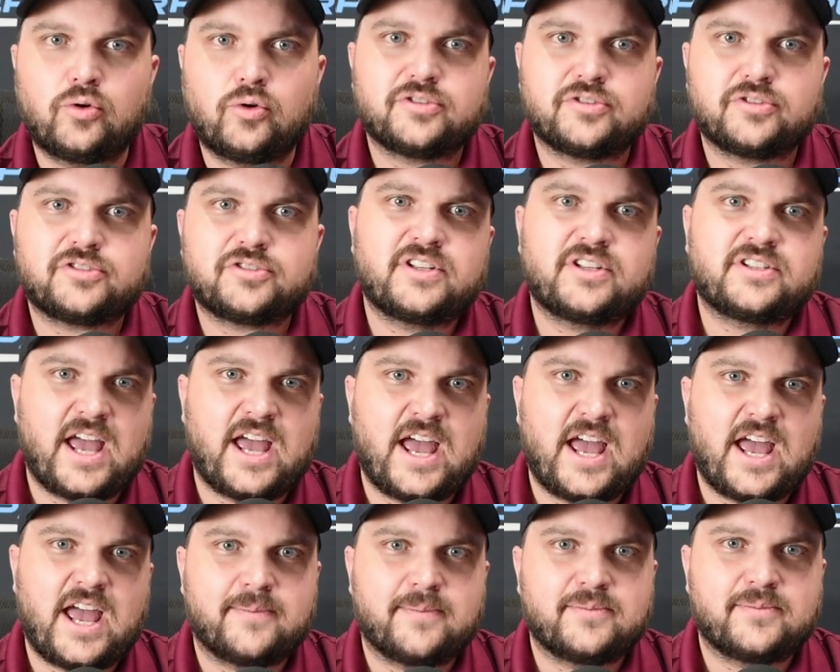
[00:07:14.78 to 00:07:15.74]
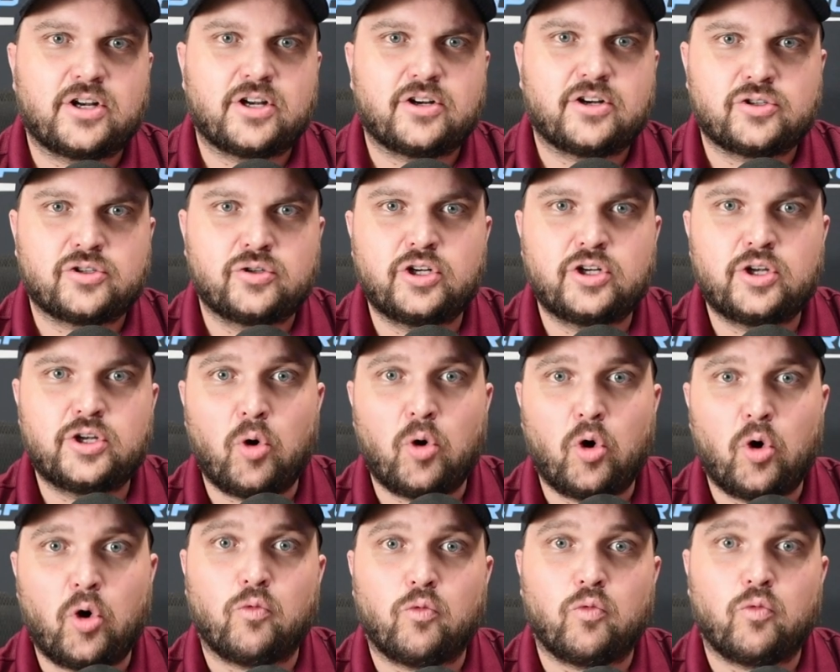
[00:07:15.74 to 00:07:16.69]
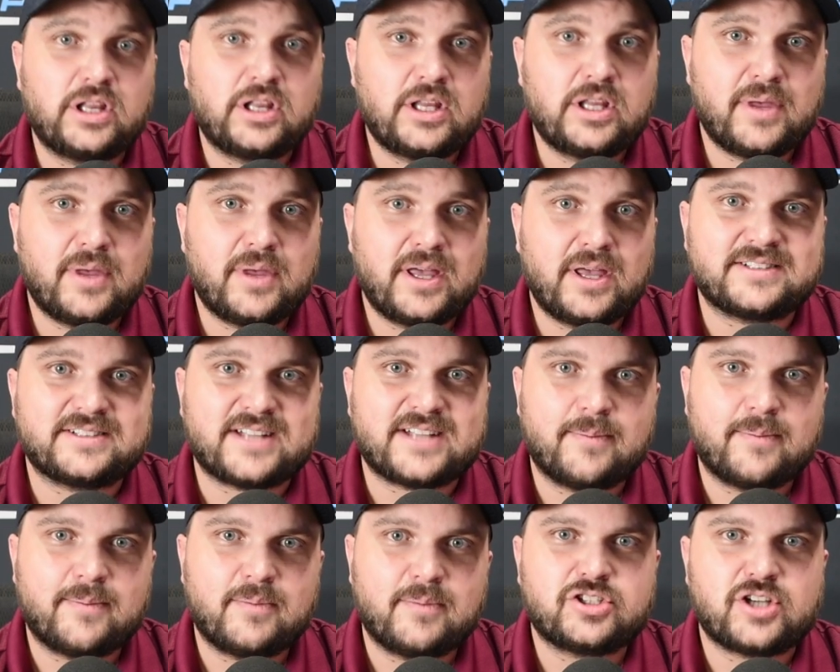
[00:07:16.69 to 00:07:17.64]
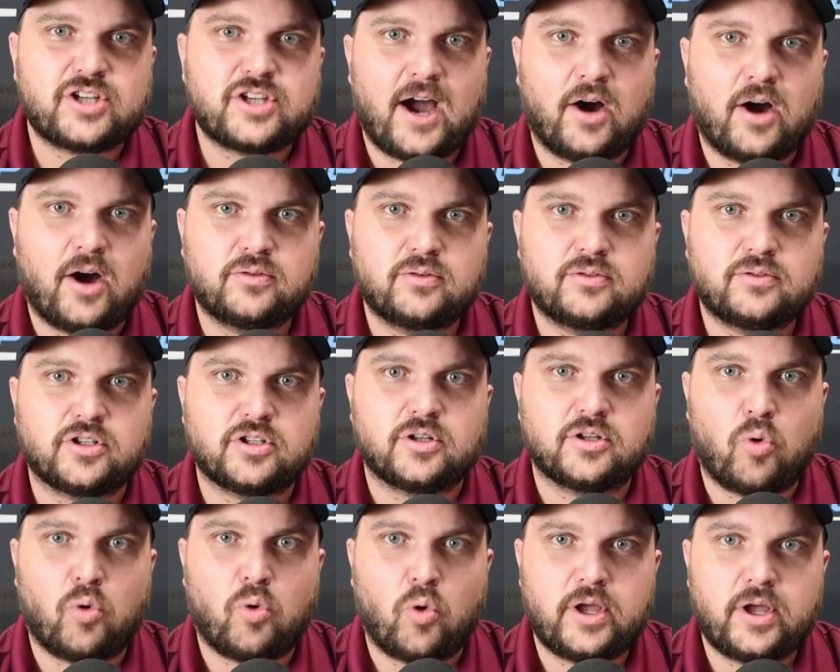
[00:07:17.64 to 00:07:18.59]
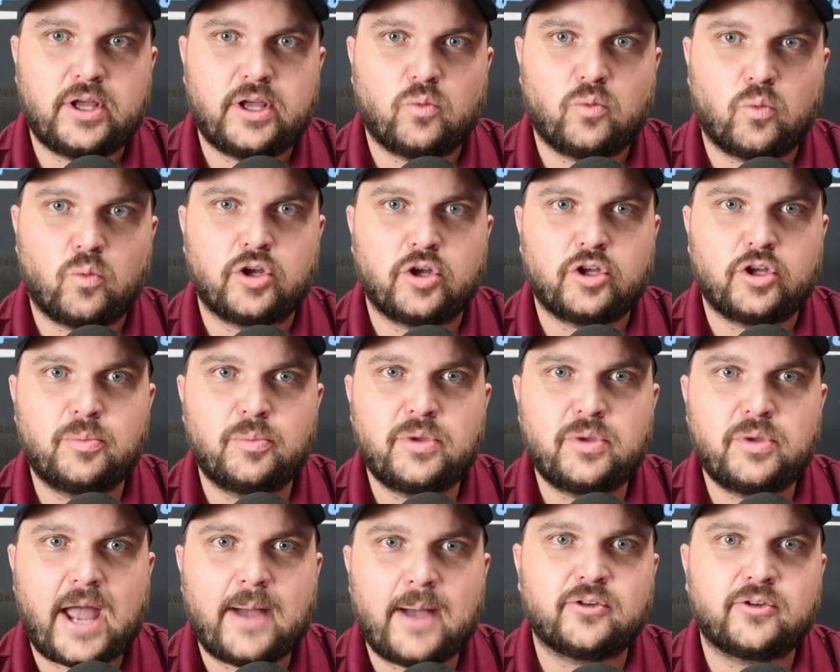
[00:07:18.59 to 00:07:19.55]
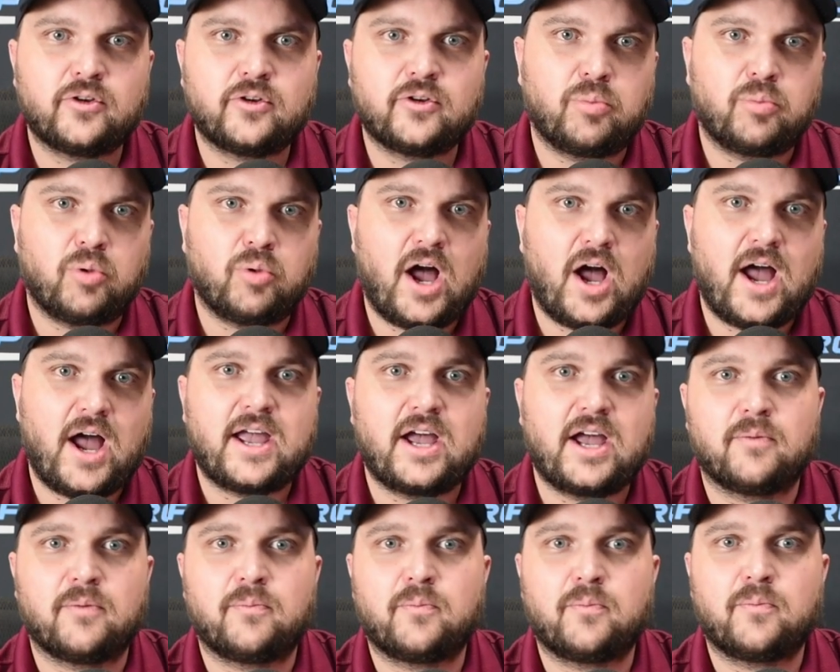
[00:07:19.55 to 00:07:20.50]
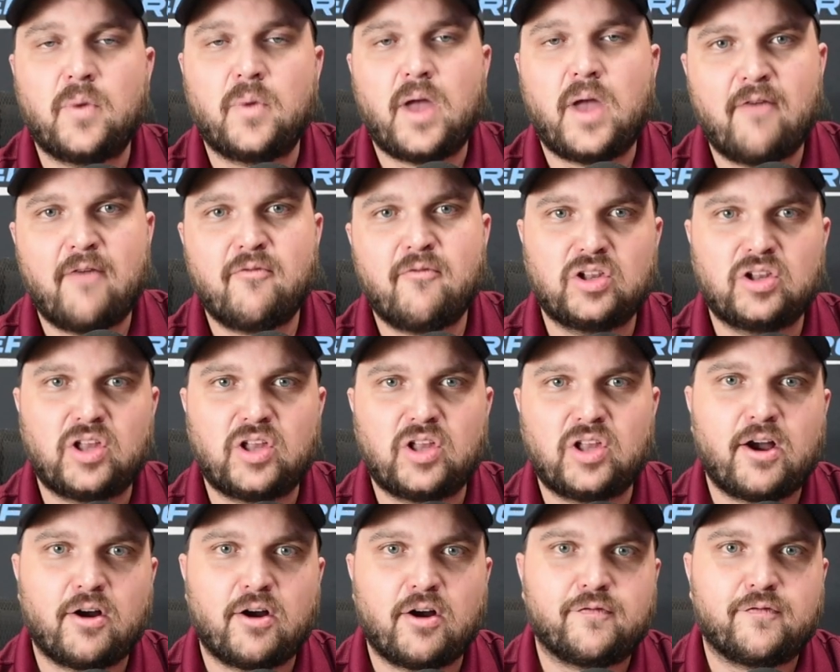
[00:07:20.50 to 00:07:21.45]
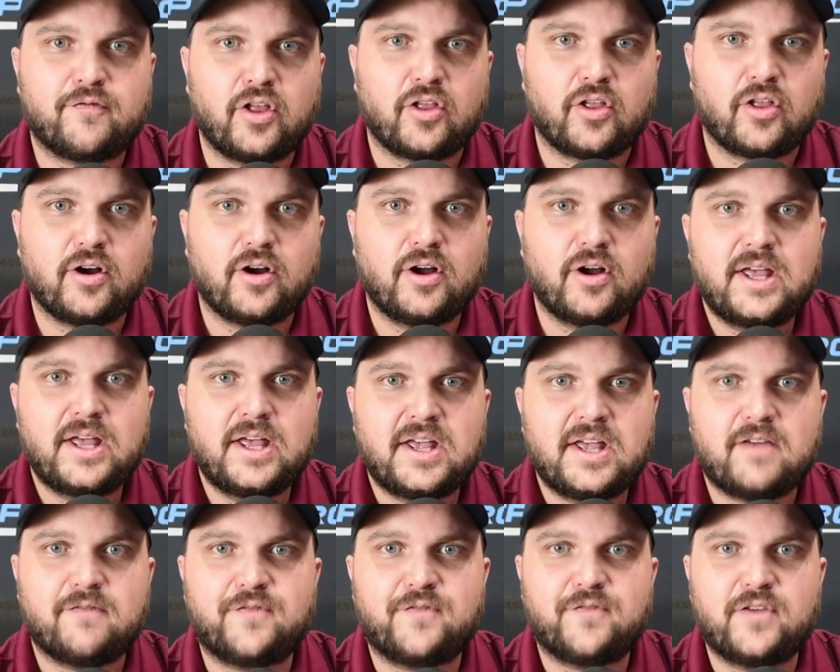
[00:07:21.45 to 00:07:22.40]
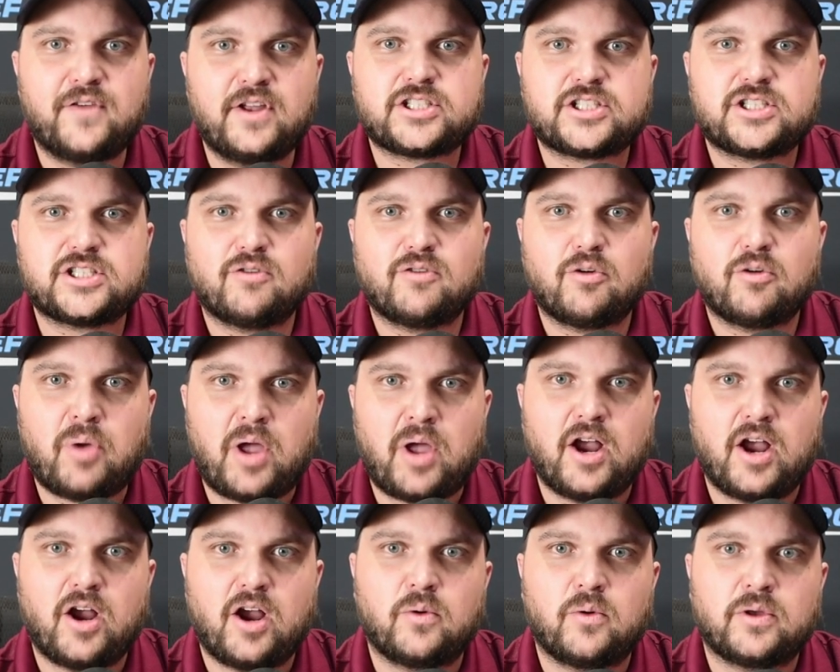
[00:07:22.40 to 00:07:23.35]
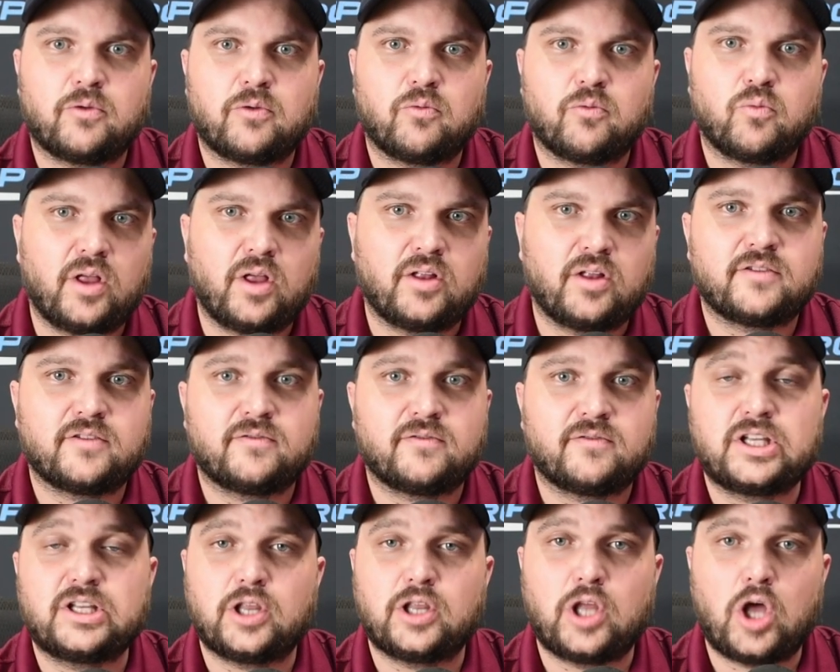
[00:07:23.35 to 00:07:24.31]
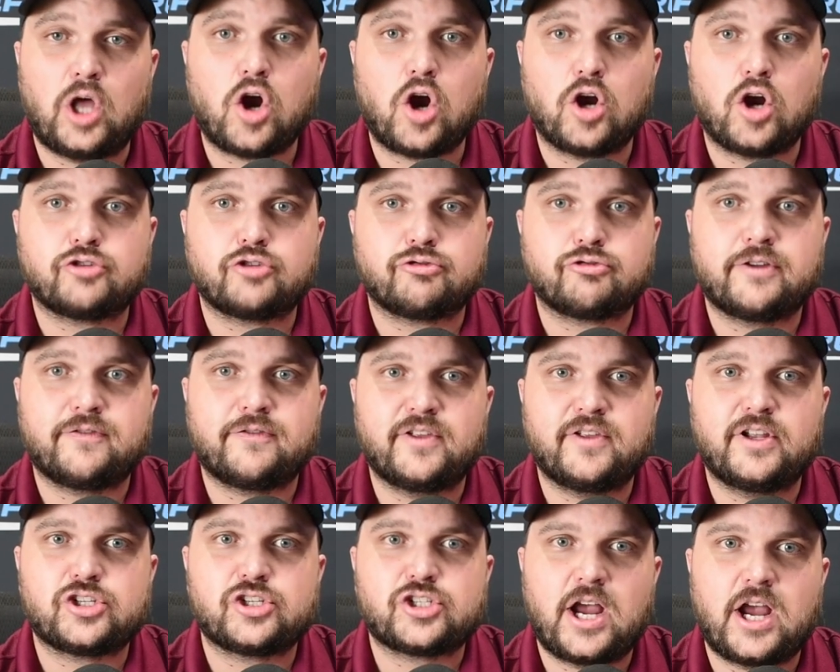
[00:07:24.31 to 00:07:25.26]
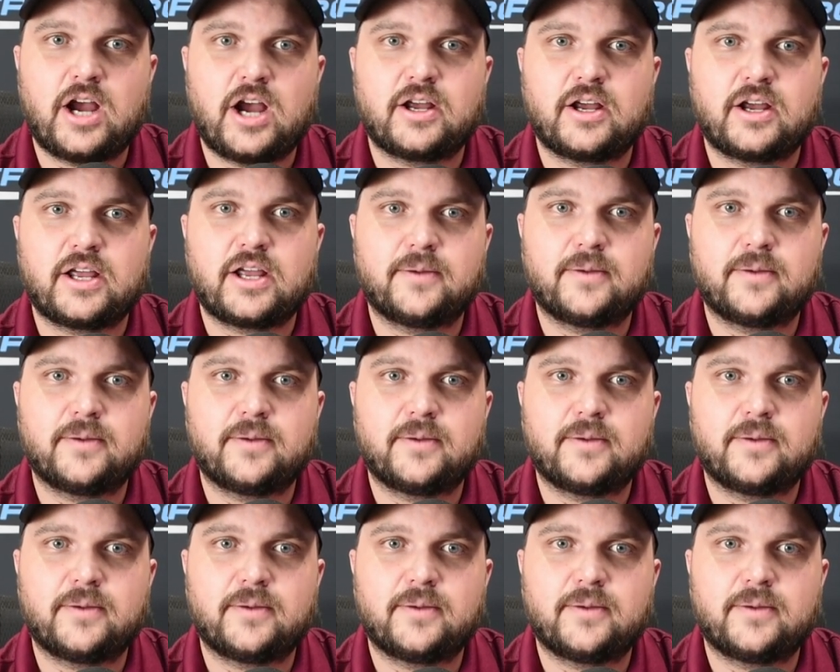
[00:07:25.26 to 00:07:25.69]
and the tabs that are suited to pull really big damage out to the point where you'll be able to apply a heavy layer of filler and finish the repair with a relatively large refinished area.